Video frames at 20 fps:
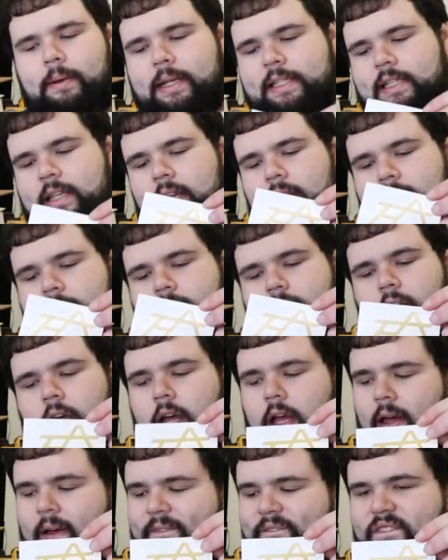guess that's
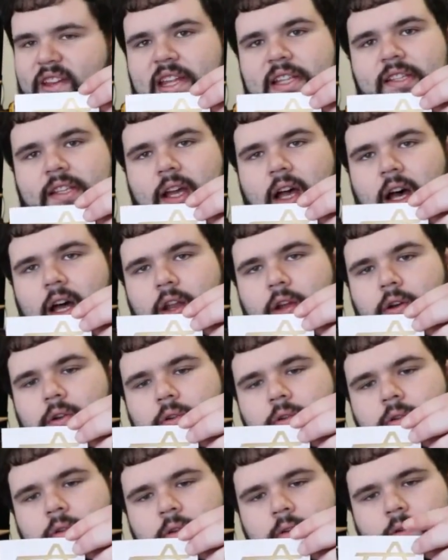Fitz
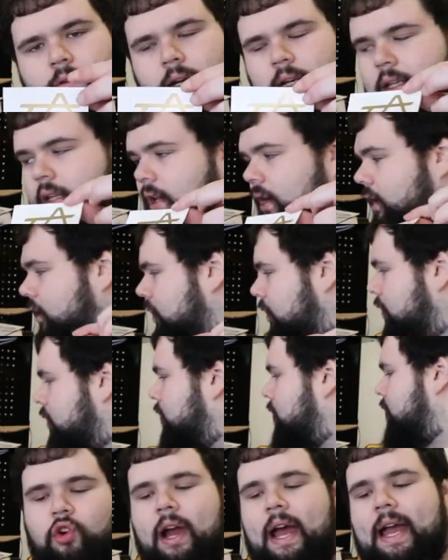Auto right there.
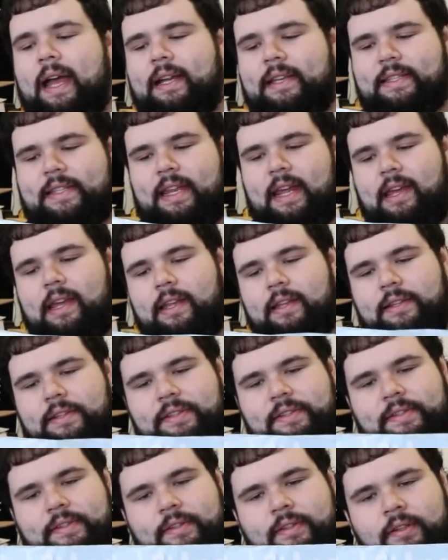Track
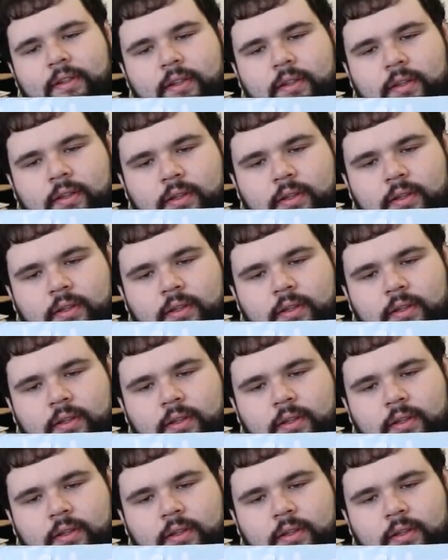stance.